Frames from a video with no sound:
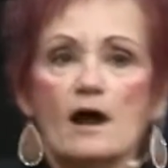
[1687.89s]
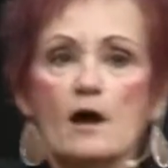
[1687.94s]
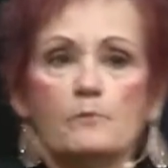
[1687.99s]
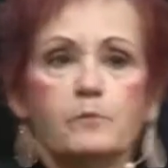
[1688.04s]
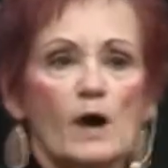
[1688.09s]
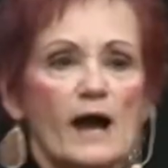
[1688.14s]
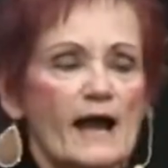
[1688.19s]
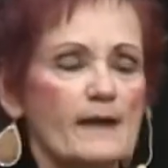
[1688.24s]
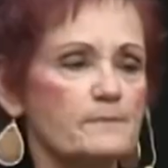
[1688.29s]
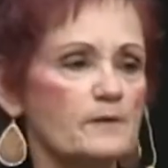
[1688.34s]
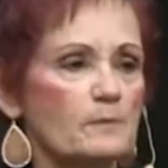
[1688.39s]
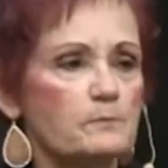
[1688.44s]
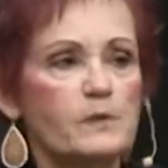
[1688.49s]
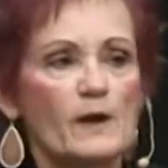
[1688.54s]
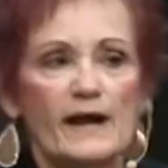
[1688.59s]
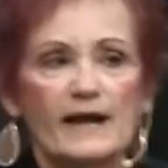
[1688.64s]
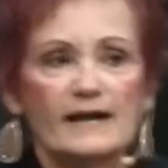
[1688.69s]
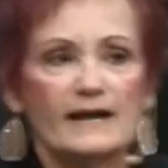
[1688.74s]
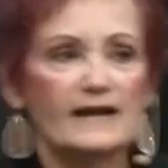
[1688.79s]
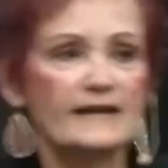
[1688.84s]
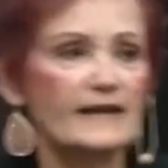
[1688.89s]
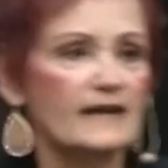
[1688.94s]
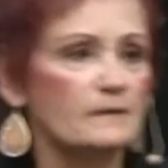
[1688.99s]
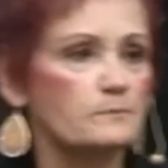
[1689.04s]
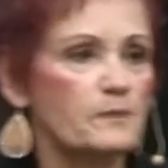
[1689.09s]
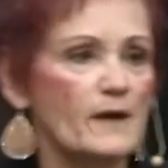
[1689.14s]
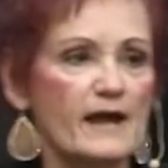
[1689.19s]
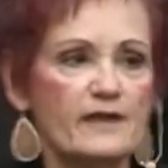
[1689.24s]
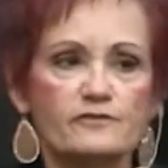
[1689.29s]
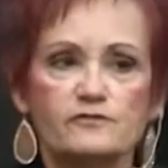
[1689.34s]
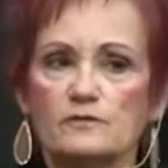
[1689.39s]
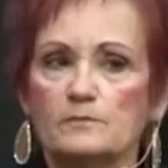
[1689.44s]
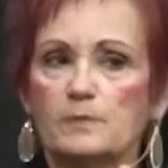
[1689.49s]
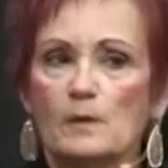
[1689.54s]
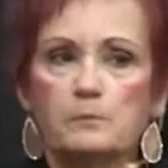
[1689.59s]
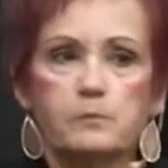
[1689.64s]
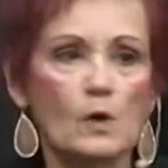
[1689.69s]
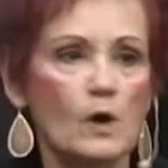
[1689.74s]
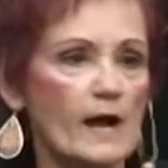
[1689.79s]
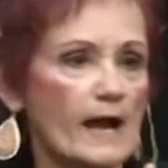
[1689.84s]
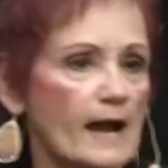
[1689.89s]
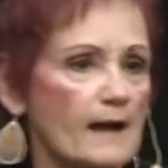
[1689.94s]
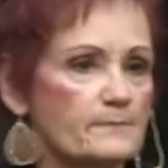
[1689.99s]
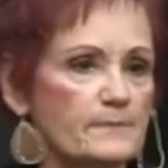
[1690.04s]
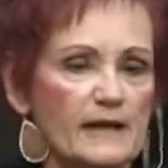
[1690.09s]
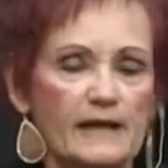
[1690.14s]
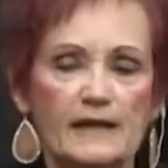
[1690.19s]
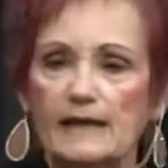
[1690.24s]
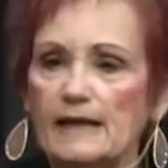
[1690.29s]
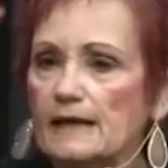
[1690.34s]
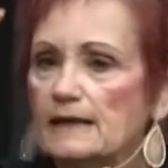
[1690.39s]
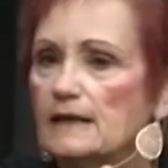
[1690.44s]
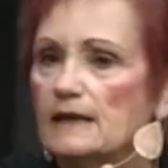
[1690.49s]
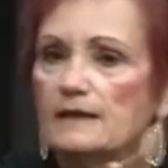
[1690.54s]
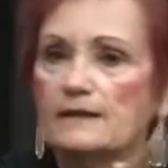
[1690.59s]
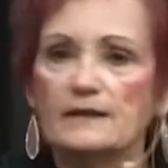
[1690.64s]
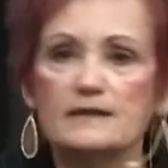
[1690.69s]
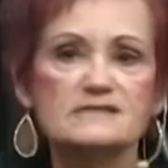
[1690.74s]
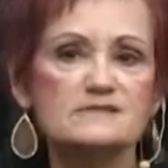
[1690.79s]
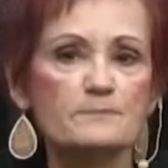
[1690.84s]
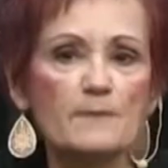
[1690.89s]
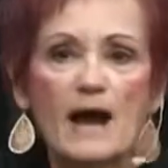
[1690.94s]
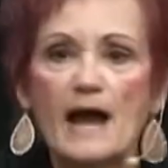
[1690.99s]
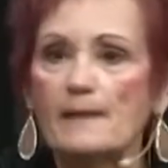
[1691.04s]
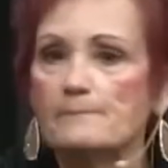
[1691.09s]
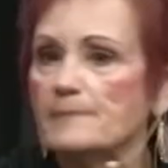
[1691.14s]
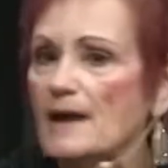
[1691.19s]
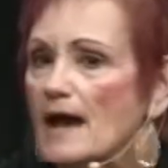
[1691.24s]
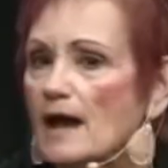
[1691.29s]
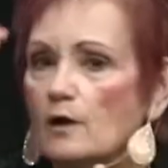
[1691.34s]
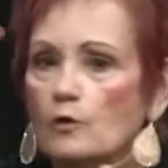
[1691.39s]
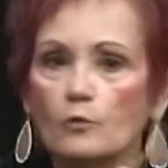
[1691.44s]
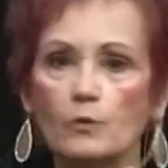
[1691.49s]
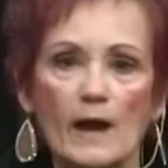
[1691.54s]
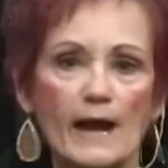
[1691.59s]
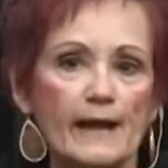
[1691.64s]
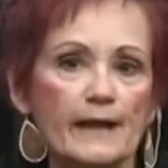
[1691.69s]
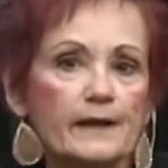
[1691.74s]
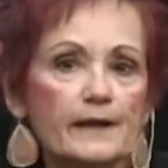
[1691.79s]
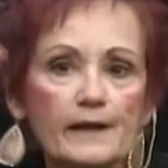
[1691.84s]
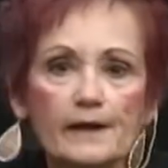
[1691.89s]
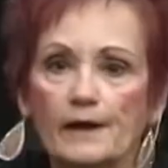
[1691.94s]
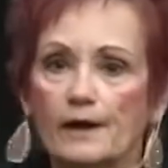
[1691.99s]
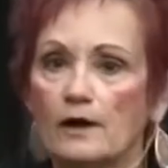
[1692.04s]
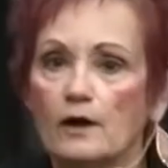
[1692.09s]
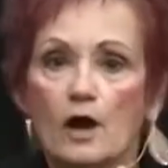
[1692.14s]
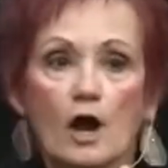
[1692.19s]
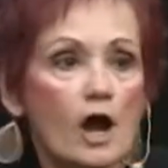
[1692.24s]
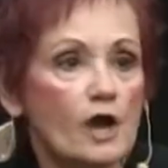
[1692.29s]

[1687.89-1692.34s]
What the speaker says: boy, I've been praying I need a breakthrough, but boy, I've been getting in this mind battle right here.